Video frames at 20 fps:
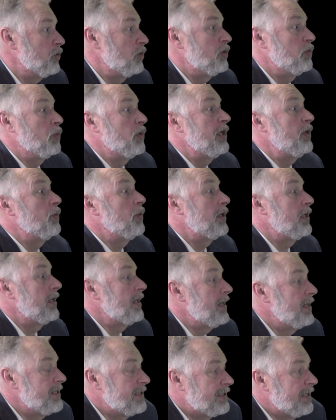Century
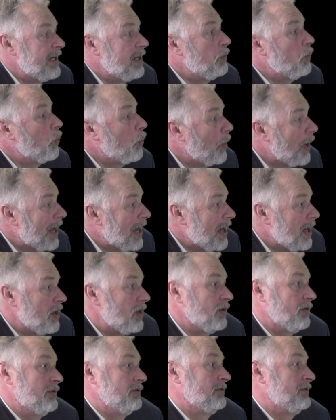21, and they say,
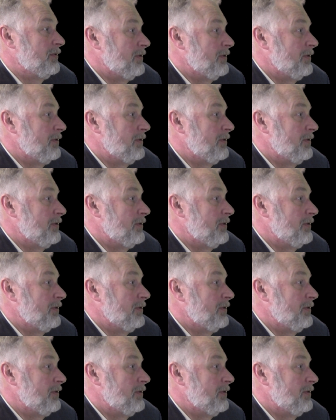"Wow."